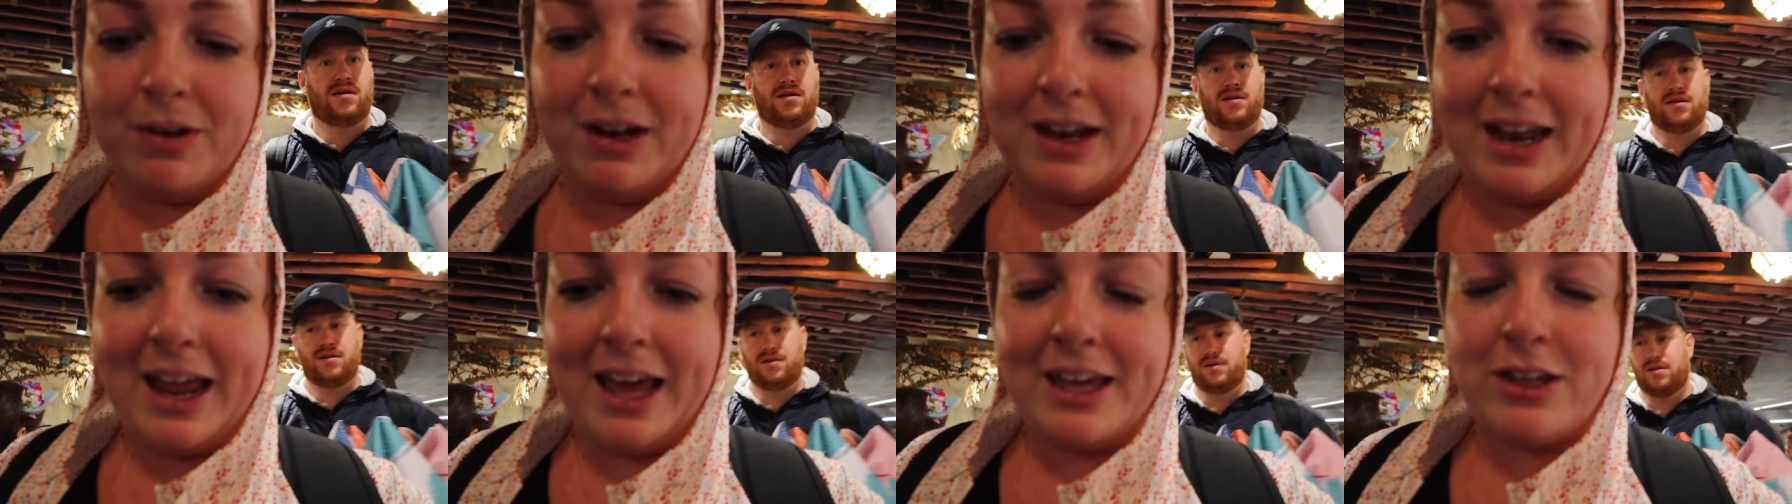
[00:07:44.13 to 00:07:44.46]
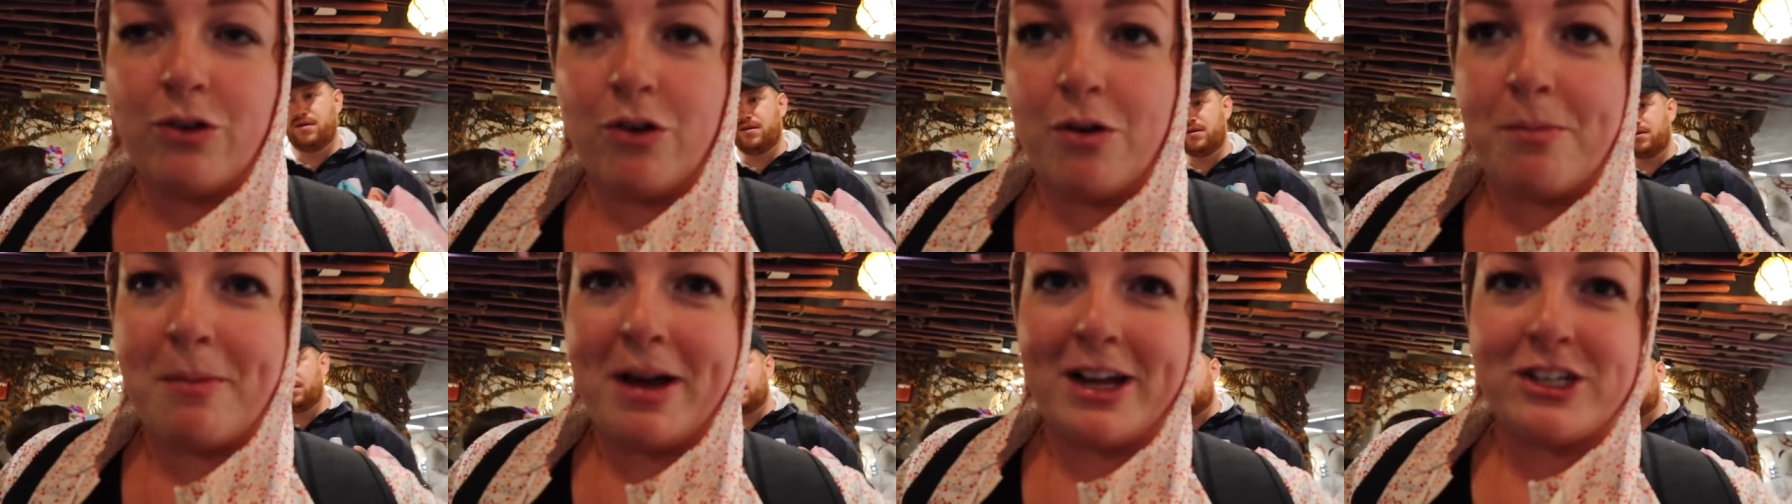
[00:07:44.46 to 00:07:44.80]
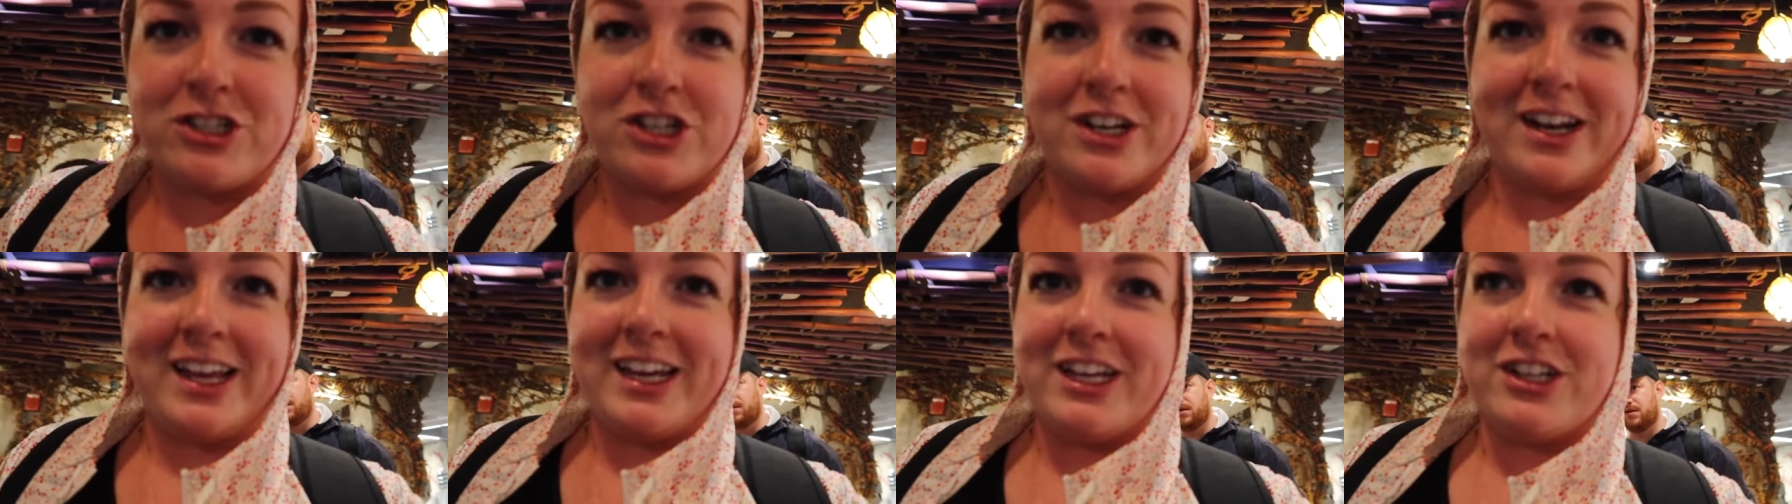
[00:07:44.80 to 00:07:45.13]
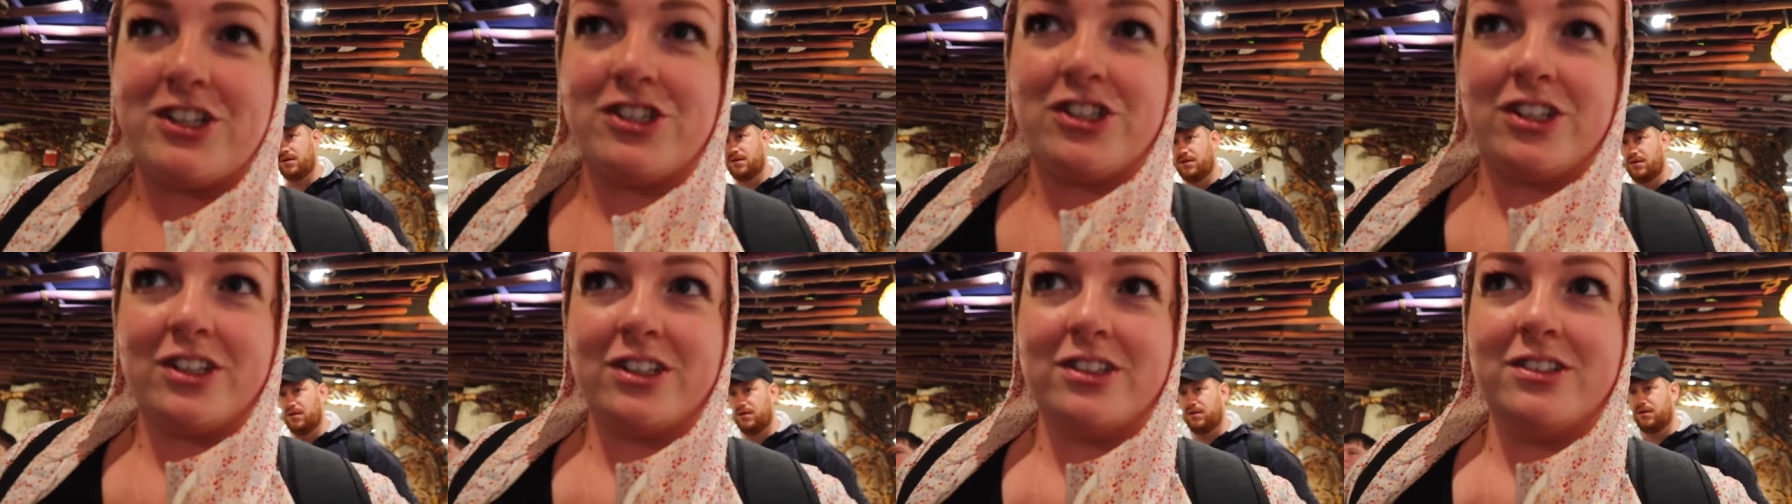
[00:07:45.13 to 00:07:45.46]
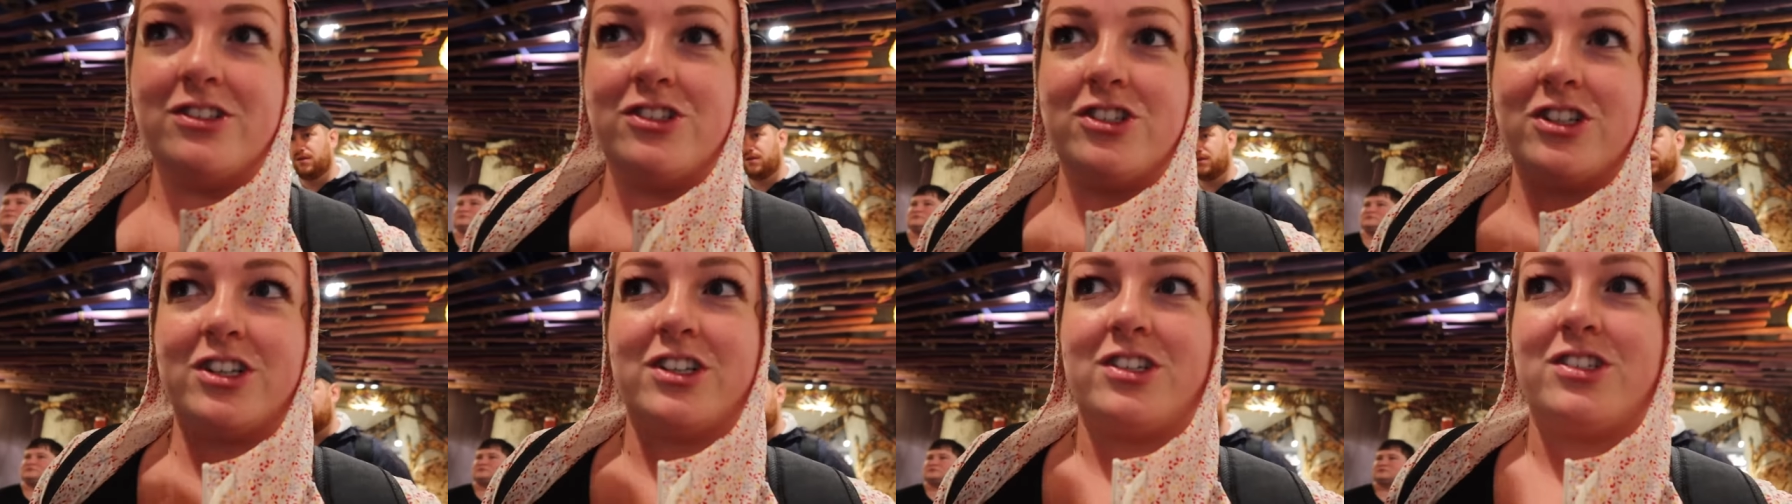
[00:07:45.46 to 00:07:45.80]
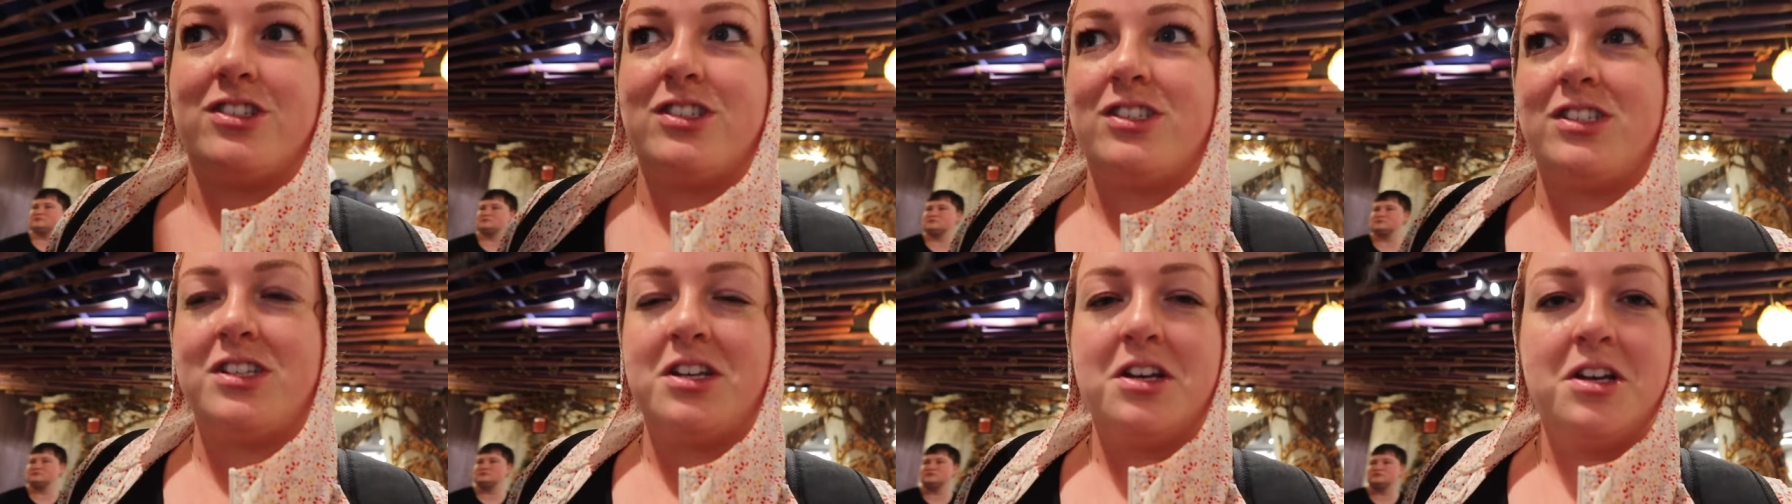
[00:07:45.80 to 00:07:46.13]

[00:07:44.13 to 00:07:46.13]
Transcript: let your imagination just